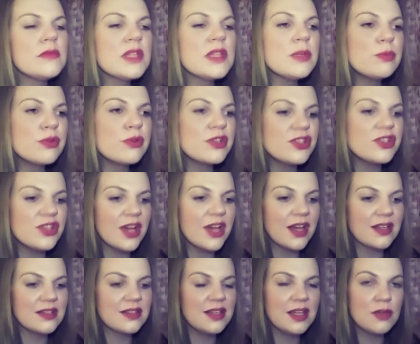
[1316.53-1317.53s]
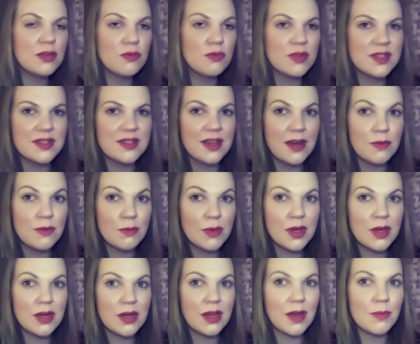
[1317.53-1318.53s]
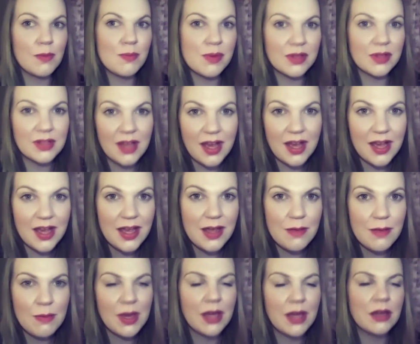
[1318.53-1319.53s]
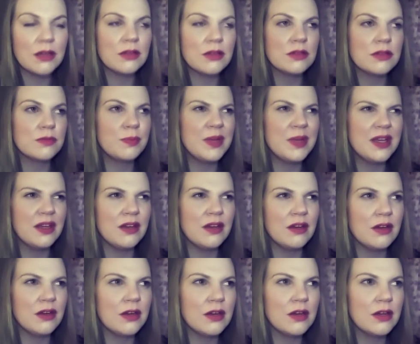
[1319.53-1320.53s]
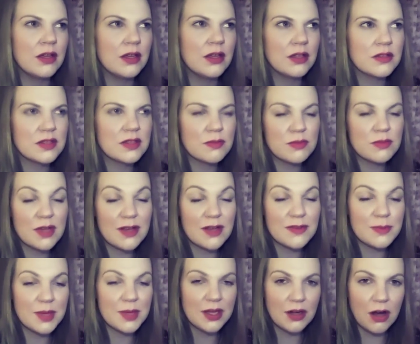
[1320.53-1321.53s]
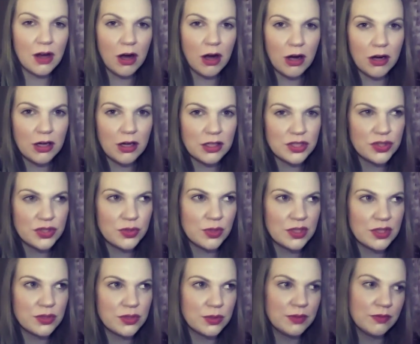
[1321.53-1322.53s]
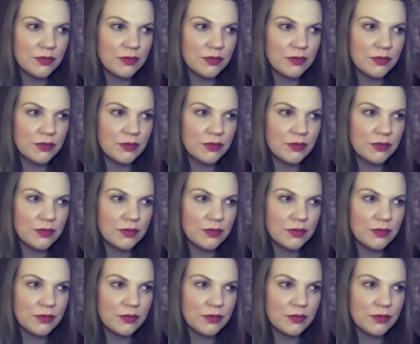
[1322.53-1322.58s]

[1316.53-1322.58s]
projecting resentment and blame and being sometimes being harsh to our twin